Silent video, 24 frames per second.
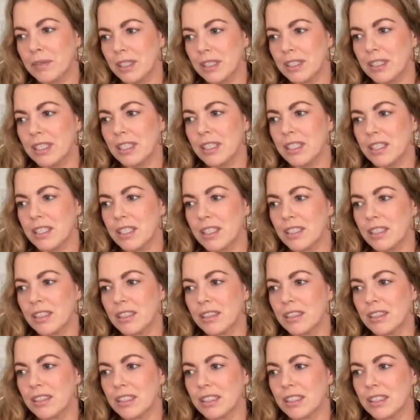
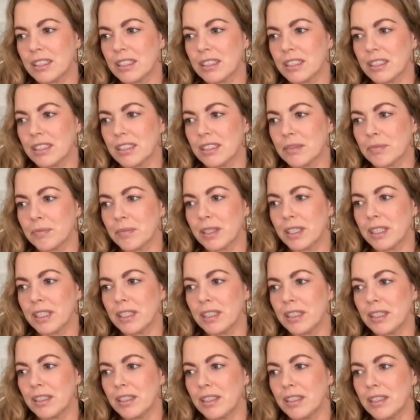meditation is
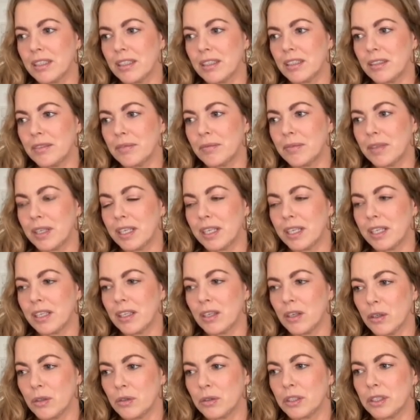my
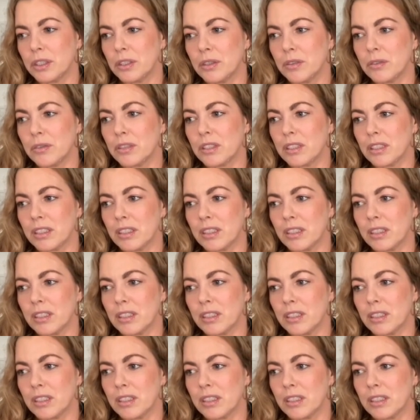go-tos,